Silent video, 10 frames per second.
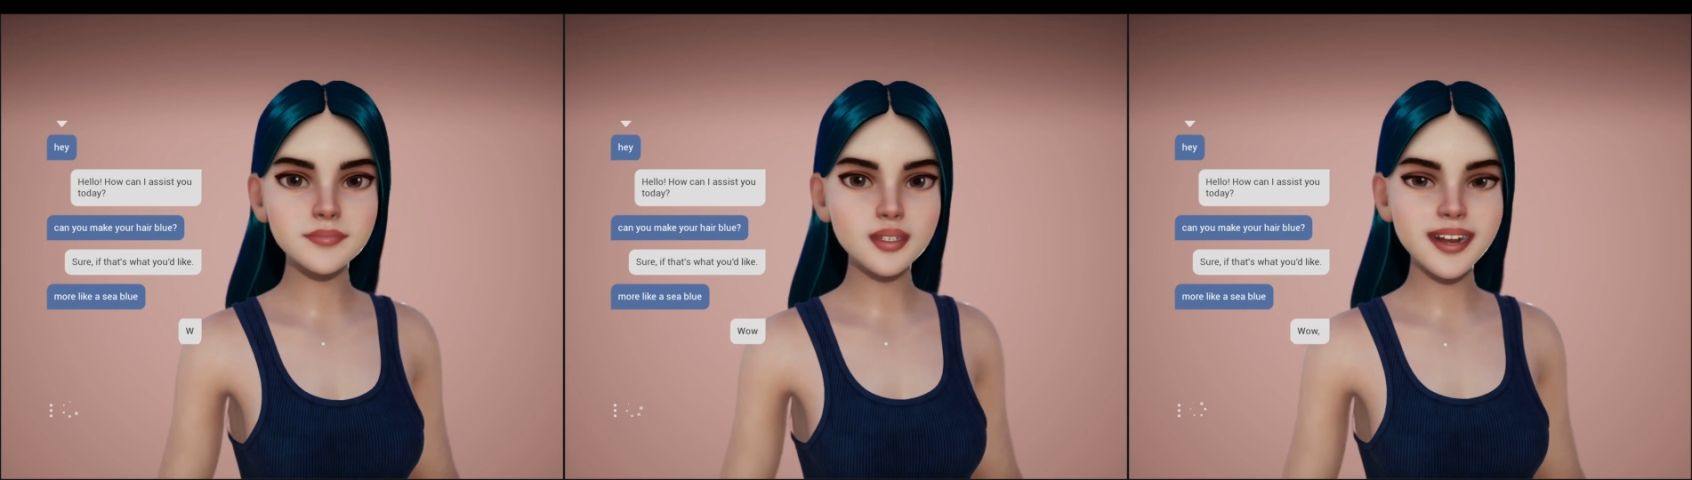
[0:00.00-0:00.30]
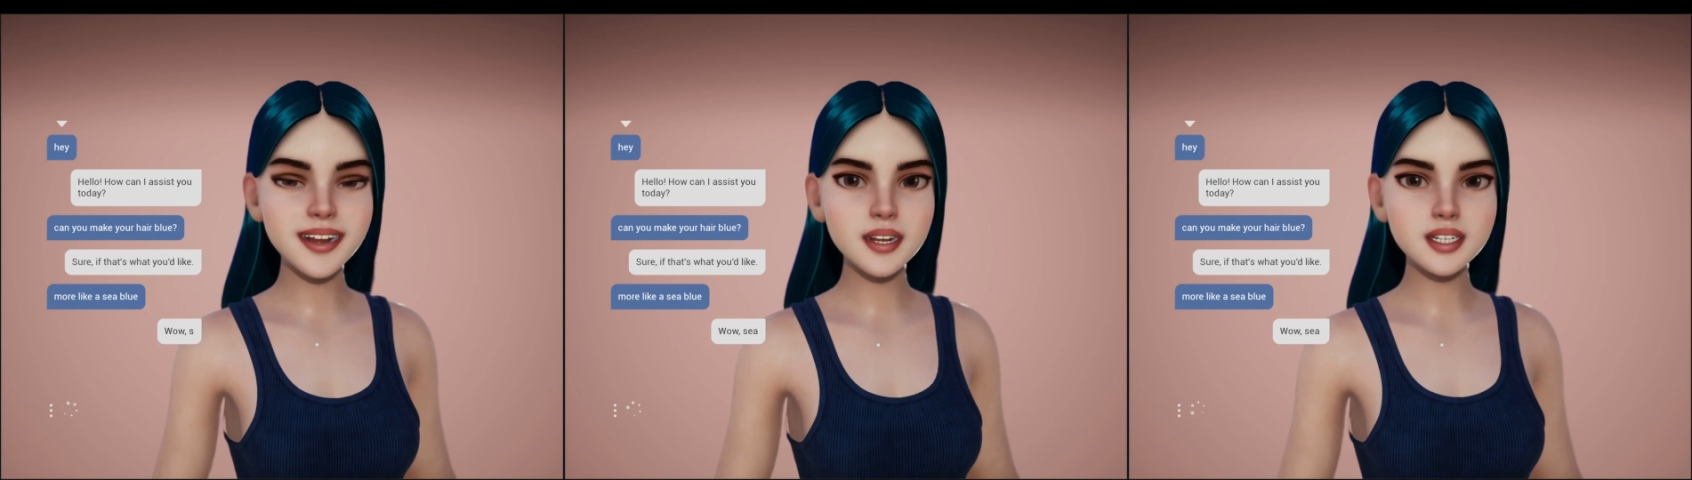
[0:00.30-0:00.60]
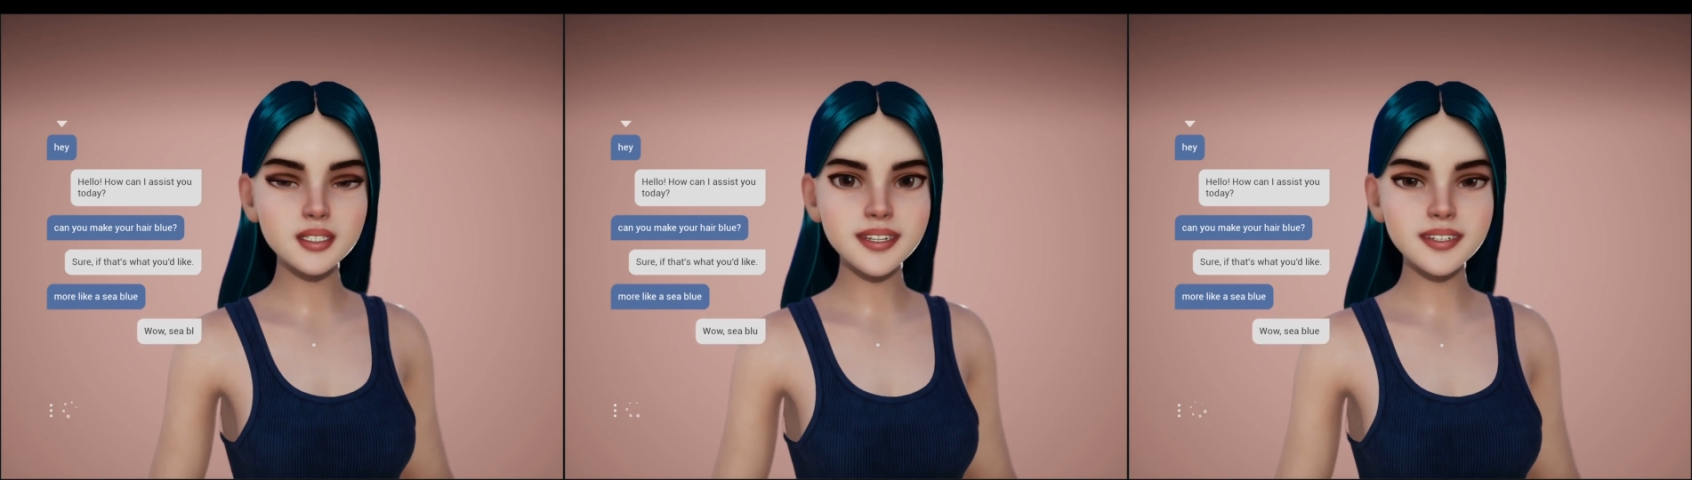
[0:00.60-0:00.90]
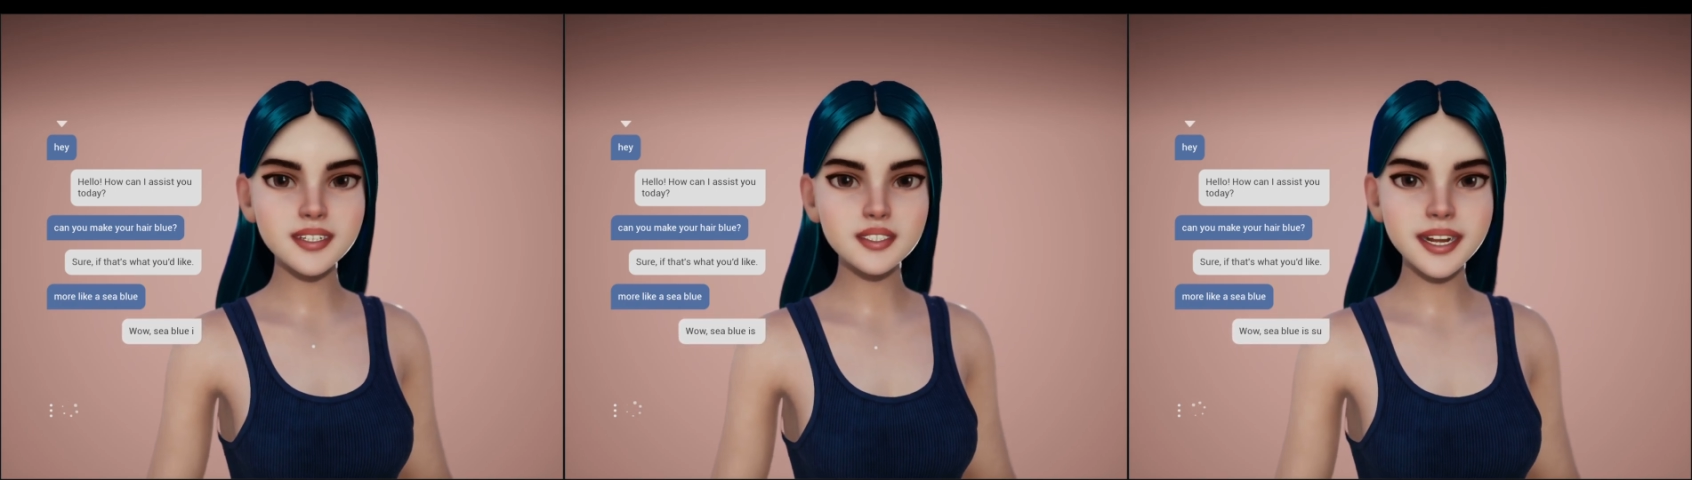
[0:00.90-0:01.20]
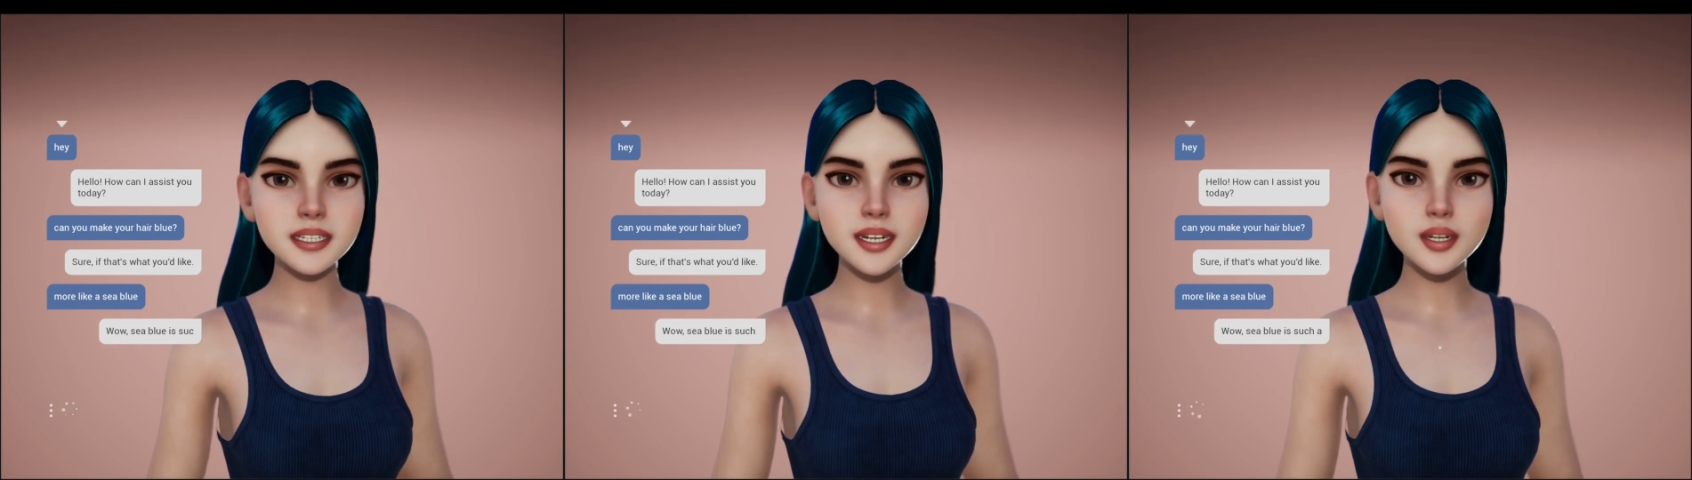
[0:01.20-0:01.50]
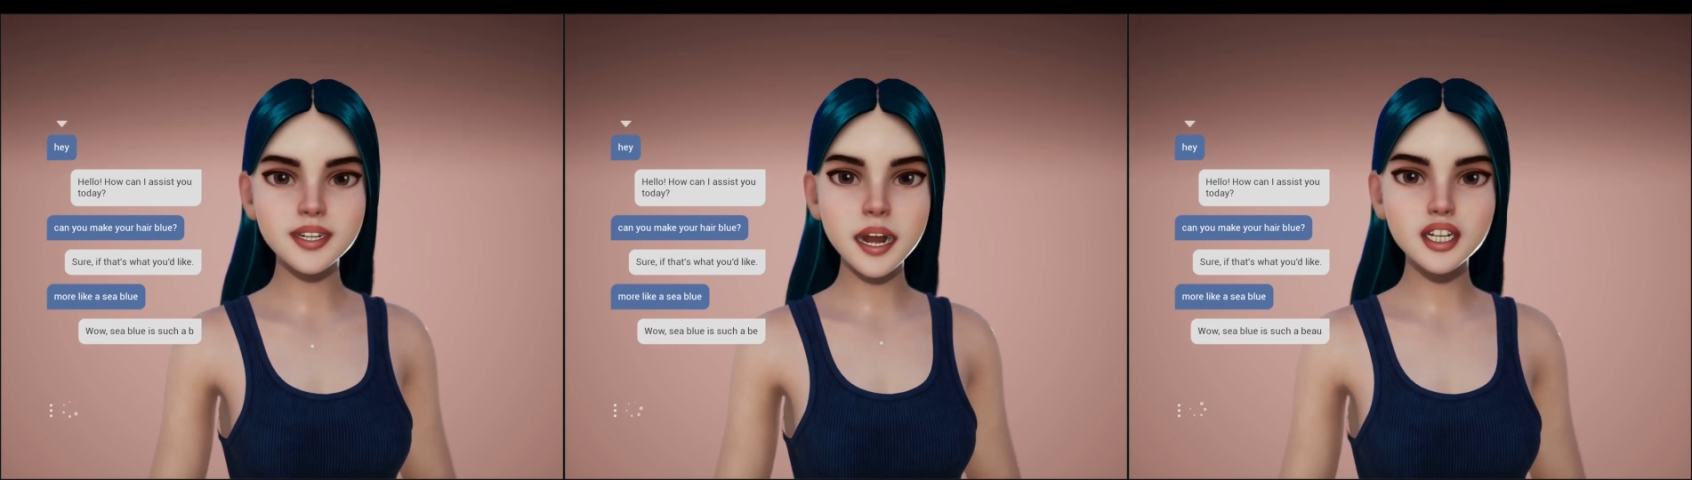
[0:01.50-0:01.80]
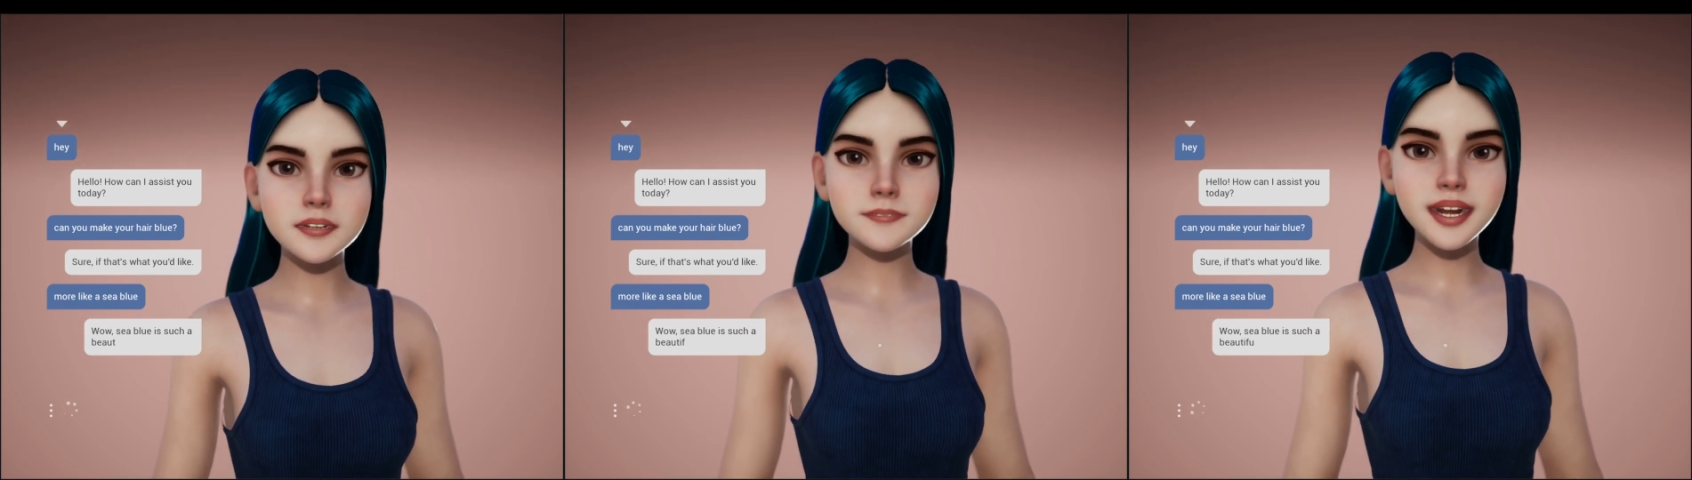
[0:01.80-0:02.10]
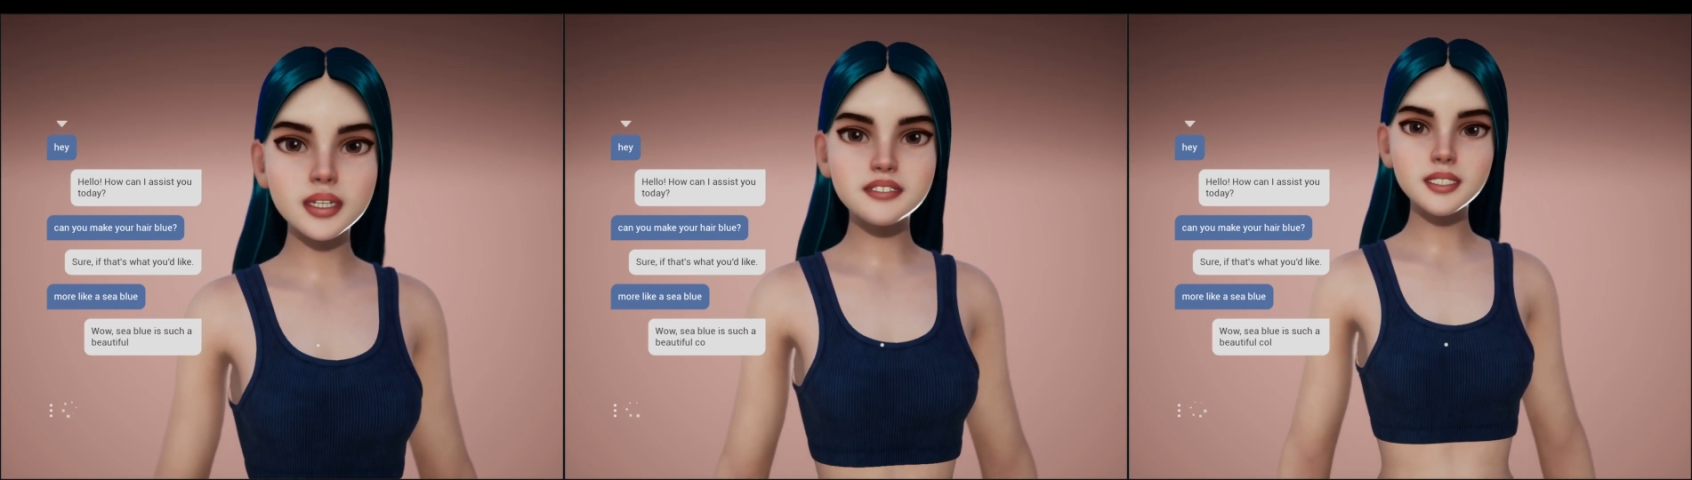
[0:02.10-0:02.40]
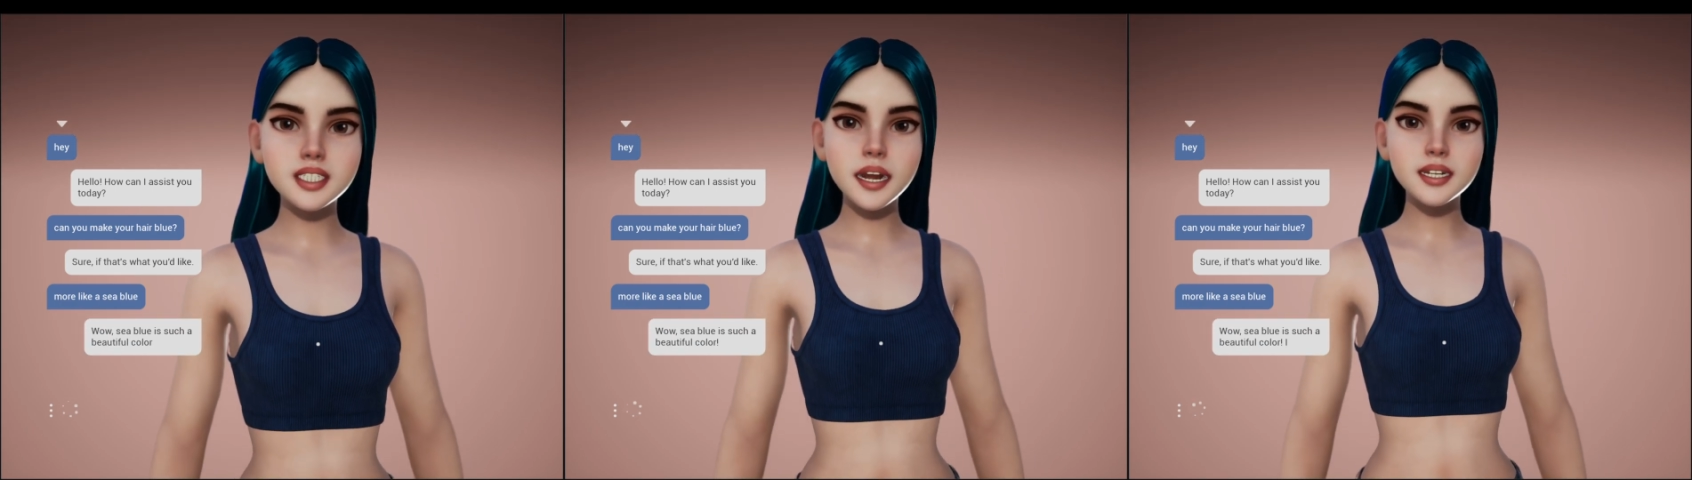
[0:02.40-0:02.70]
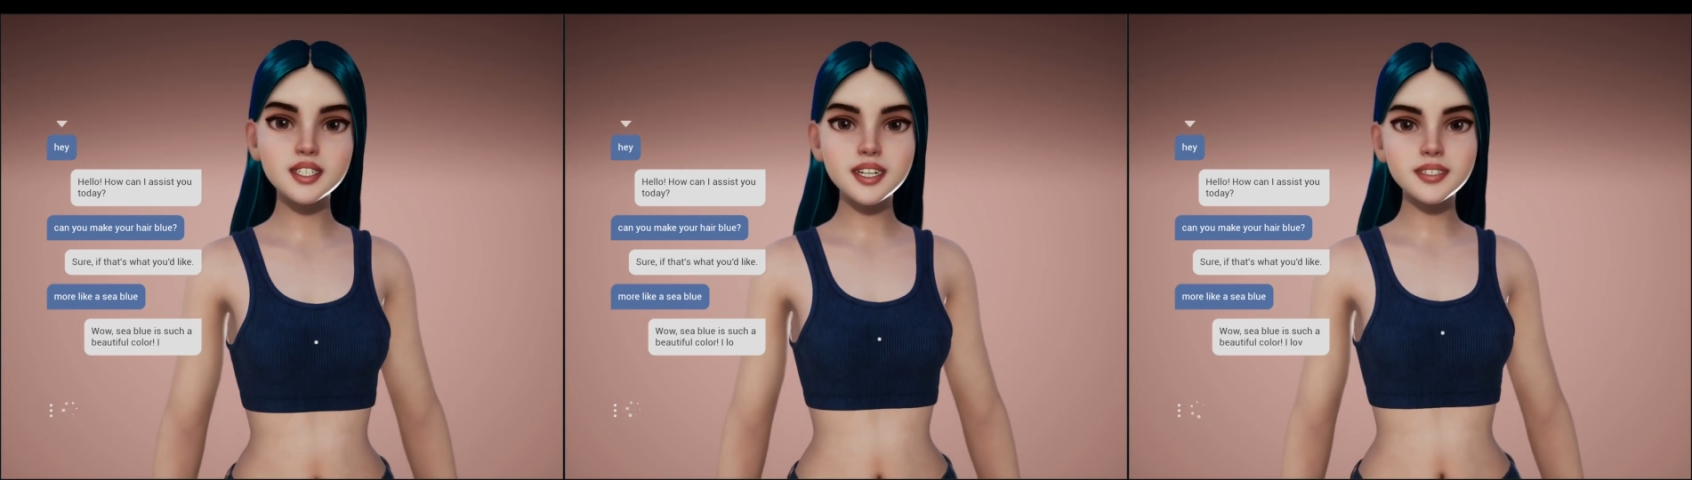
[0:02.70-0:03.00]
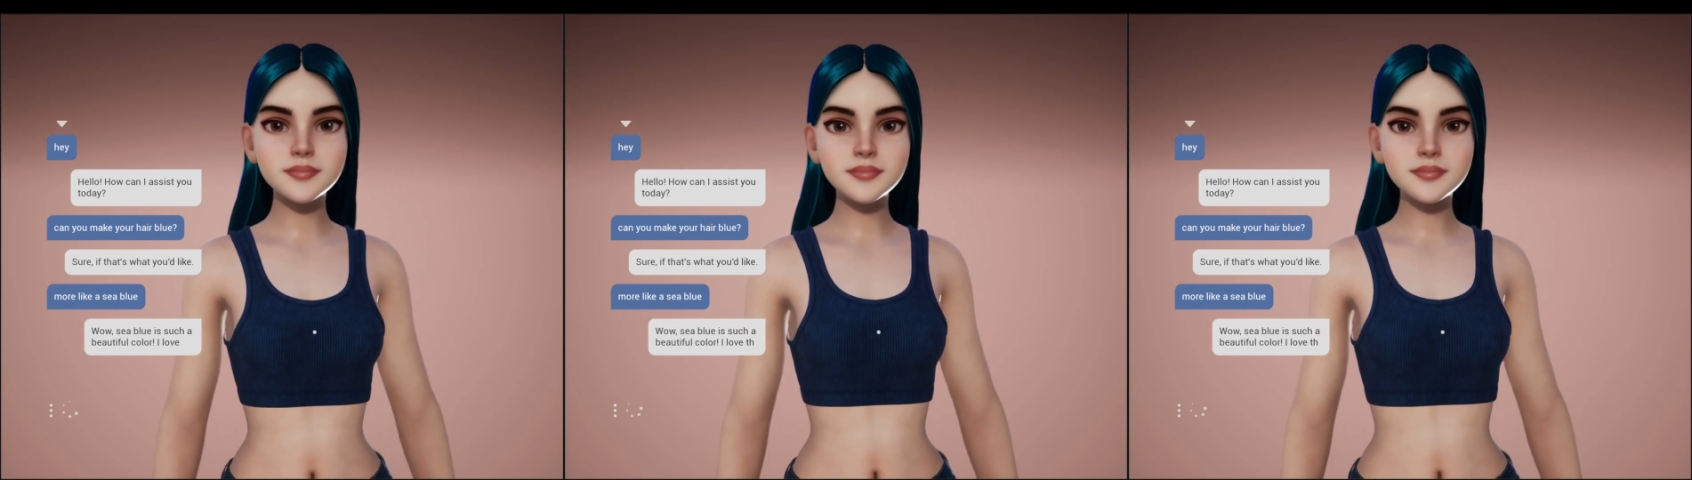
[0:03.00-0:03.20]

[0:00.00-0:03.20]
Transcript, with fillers: Wow, sea blue is such a beautiful color.